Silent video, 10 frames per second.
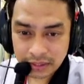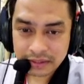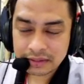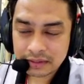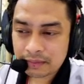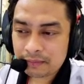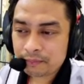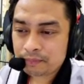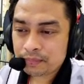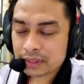block size.
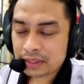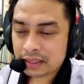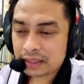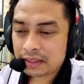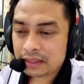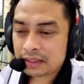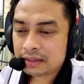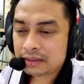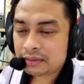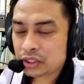Okay,
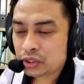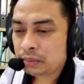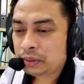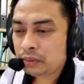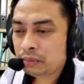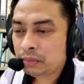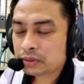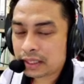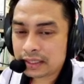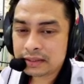the ratio
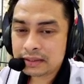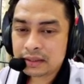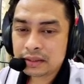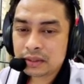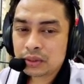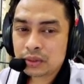between block size